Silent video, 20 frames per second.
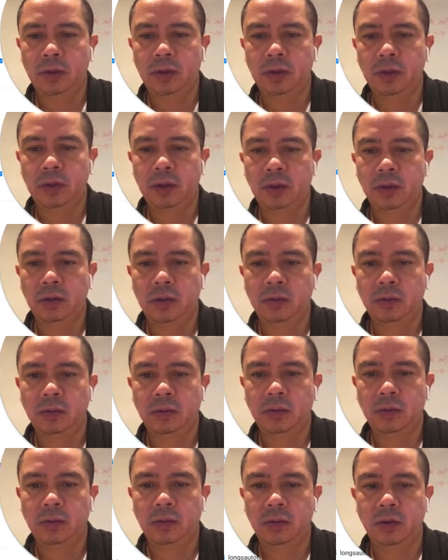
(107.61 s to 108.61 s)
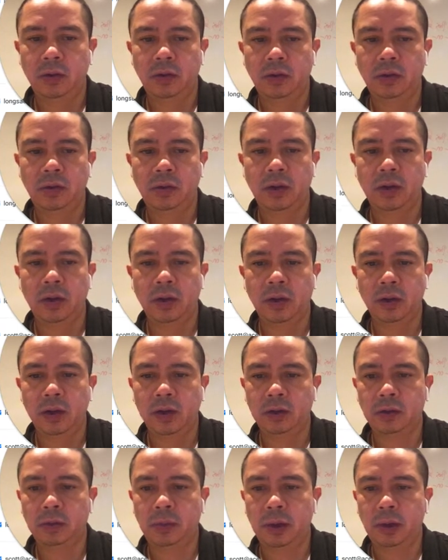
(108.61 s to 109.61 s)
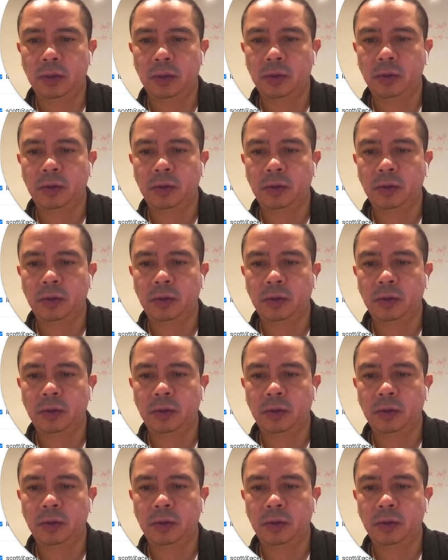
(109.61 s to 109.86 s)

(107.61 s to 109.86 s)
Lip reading: then you start looking at spammer.